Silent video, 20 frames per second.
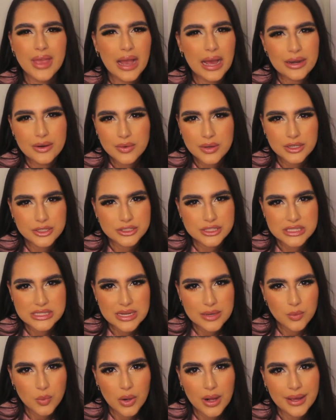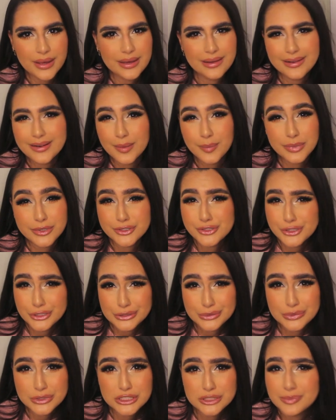I don't understand why a number
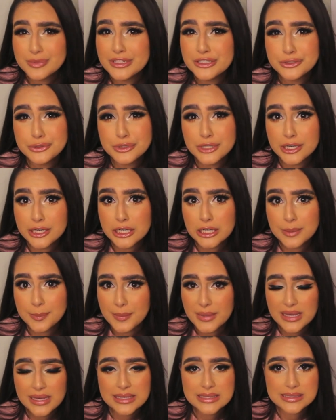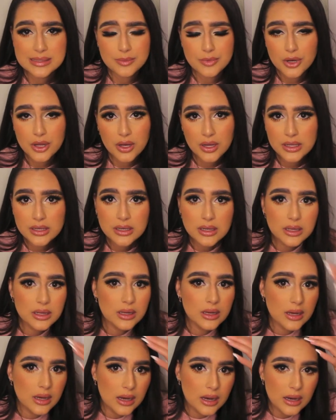2 should be too dark on me because I'm not,
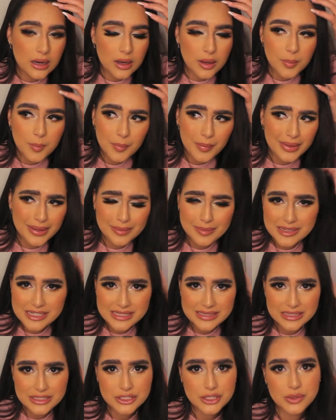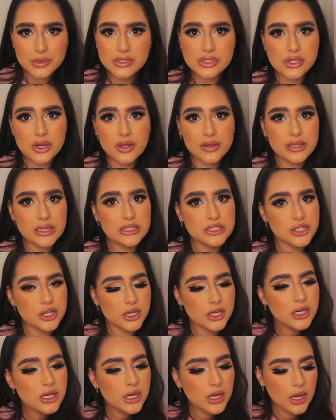like my skin tone's not that
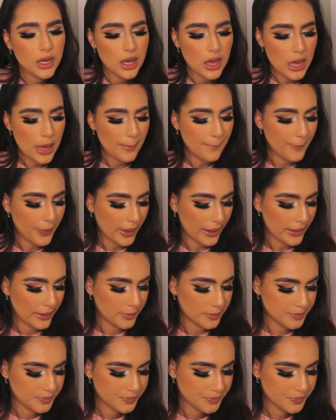dark, but